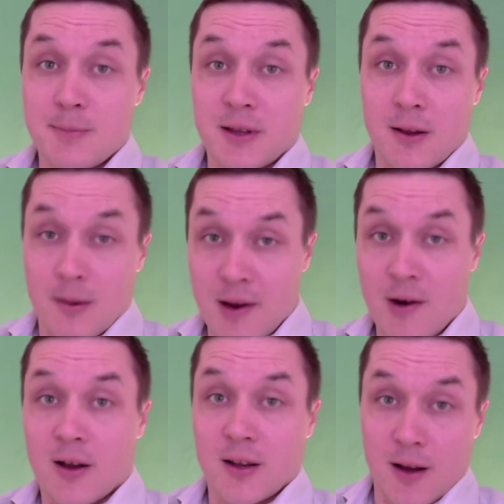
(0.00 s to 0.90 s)
in
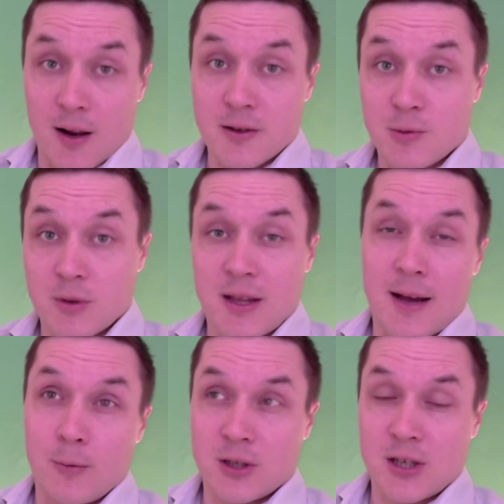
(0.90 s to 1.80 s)
American dollars, with,
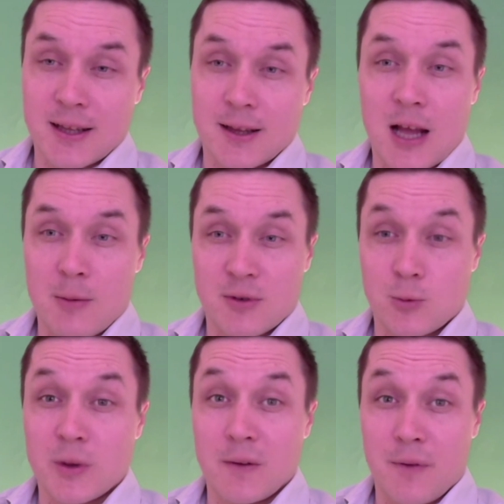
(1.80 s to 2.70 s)
which at the time was
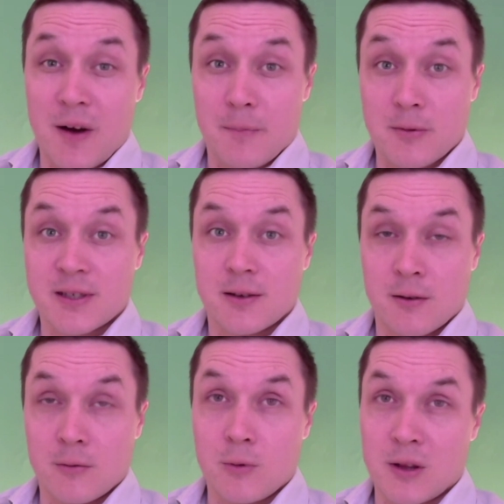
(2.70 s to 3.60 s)
25%,
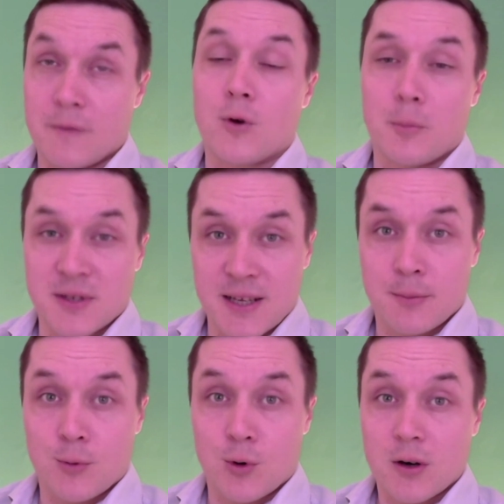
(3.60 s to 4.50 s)
24% uh,
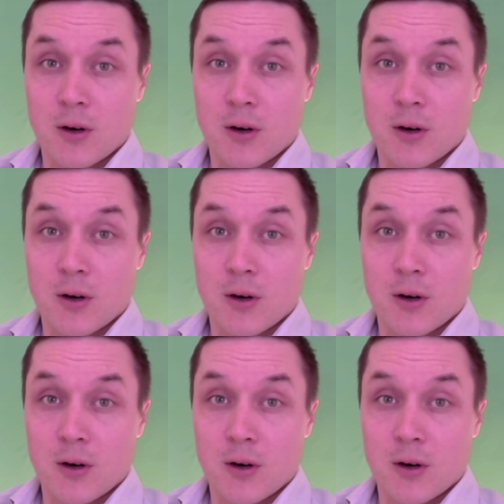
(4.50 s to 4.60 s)
more.